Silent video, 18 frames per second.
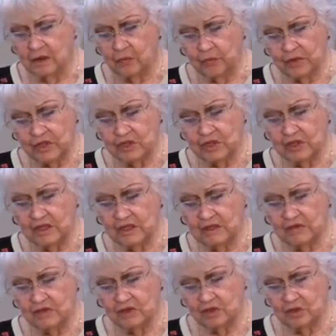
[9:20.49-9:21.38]
we should
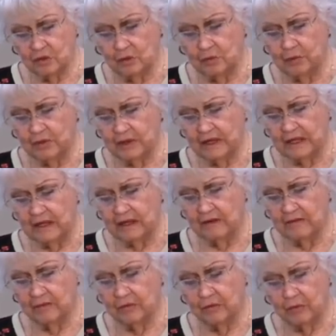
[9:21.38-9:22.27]
live
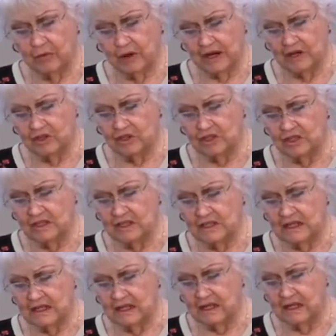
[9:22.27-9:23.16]
soberly,
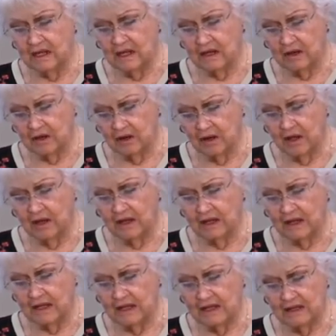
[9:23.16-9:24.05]
righteously, and
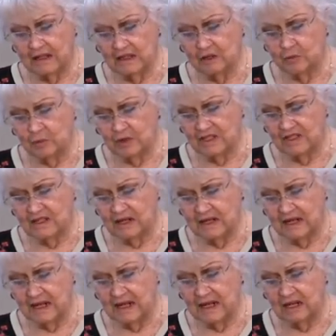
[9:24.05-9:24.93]
godly in this
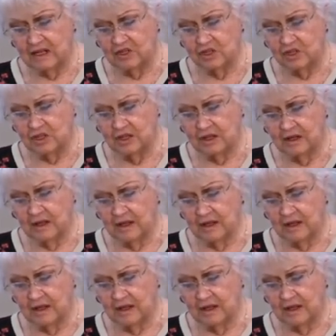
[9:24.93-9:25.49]
present age,